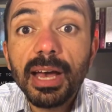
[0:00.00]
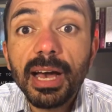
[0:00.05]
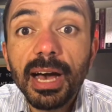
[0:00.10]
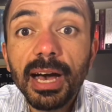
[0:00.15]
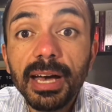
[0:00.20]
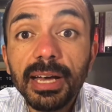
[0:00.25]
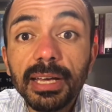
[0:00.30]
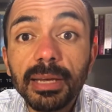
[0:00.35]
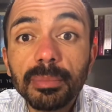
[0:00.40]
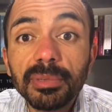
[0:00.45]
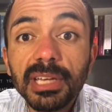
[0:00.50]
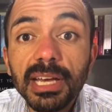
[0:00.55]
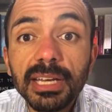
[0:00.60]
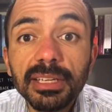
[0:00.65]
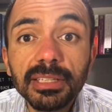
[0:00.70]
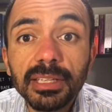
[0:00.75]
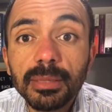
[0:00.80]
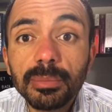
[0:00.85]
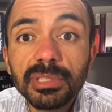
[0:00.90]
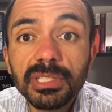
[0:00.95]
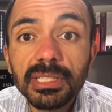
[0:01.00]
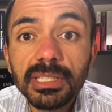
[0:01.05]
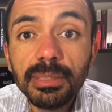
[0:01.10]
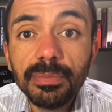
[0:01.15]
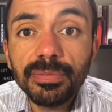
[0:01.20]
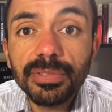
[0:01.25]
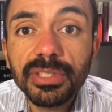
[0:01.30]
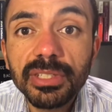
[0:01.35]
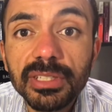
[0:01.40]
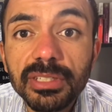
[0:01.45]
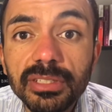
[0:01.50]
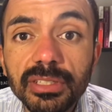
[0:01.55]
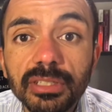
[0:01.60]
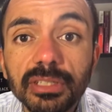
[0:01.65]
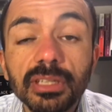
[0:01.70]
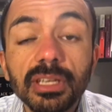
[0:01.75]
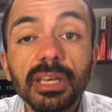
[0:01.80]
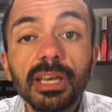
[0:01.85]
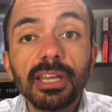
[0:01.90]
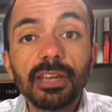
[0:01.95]
Hi, I'm Daniel, I'm a sleep physician,
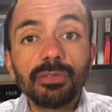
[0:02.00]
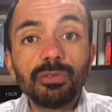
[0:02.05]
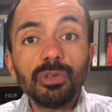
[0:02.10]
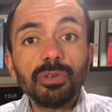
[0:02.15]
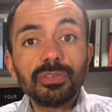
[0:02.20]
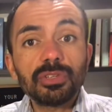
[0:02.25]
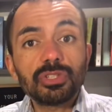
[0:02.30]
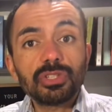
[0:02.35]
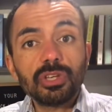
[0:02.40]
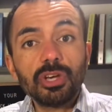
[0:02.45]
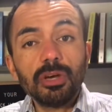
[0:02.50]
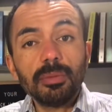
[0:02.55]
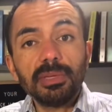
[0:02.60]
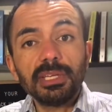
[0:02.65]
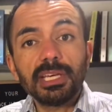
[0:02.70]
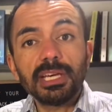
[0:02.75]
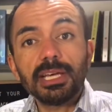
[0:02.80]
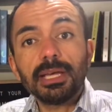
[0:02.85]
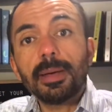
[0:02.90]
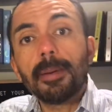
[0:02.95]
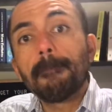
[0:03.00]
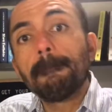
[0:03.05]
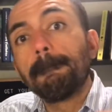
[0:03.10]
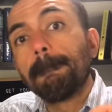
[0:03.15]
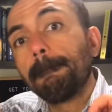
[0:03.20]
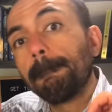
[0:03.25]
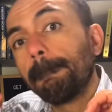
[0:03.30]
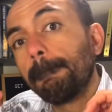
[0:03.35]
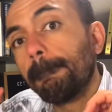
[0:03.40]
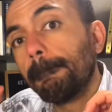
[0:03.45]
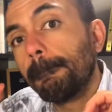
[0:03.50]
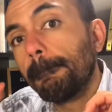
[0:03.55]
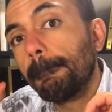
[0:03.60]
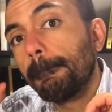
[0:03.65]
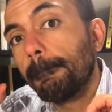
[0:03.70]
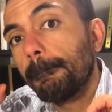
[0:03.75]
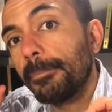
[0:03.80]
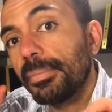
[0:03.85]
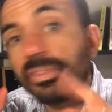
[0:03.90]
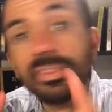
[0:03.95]
and if you have insomnia,
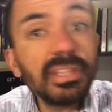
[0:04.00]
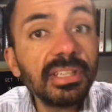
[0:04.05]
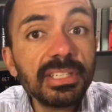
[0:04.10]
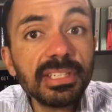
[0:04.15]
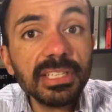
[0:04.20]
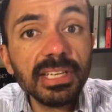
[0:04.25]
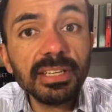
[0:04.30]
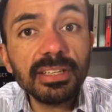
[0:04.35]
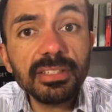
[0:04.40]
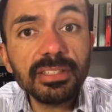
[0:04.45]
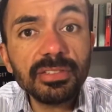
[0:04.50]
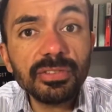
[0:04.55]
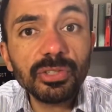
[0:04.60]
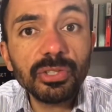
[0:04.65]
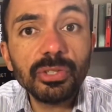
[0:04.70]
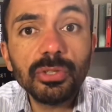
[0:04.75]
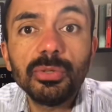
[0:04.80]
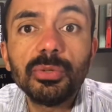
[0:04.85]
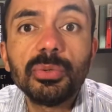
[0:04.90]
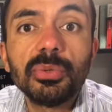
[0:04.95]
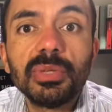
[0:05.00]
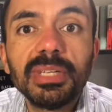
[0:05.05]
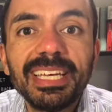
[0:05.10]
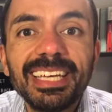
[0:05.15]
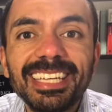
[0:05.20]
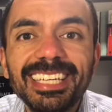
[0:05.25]
this channel is for you.